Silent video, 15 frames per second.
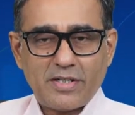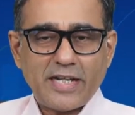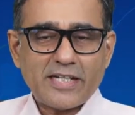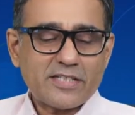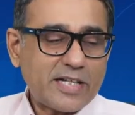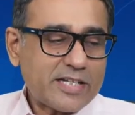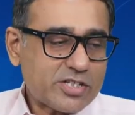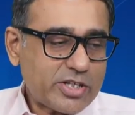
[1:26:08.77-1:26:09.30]

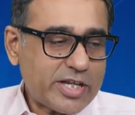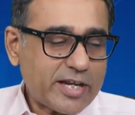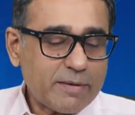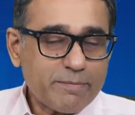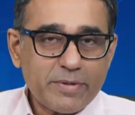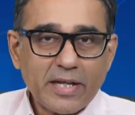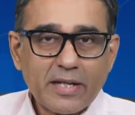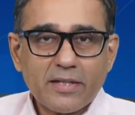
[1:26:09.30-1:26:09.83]
Let's take
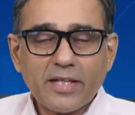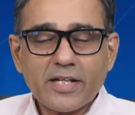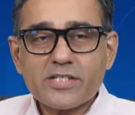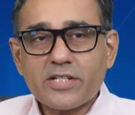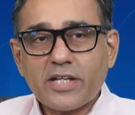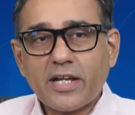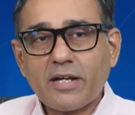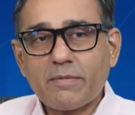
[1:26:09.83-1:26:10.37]
up,
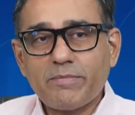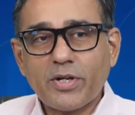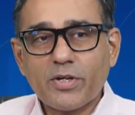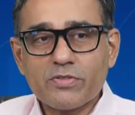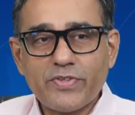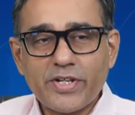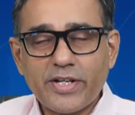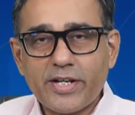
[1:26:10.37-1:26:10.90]
let's take up,
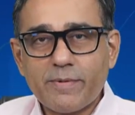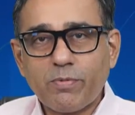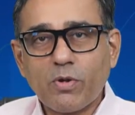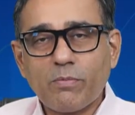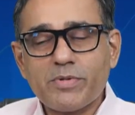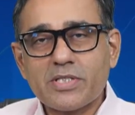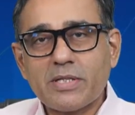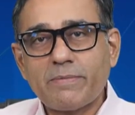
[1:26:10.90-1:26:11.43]
because we did
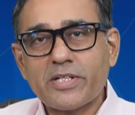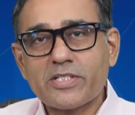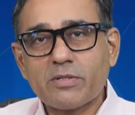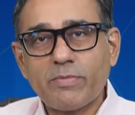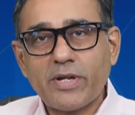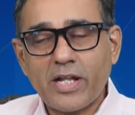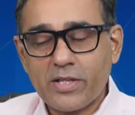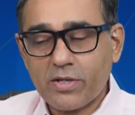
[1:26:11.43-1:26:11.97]
promise them it's
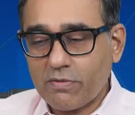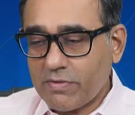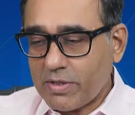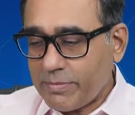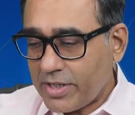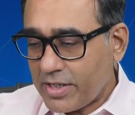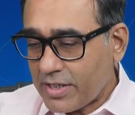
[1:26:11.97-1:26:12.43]
a marathon webinar.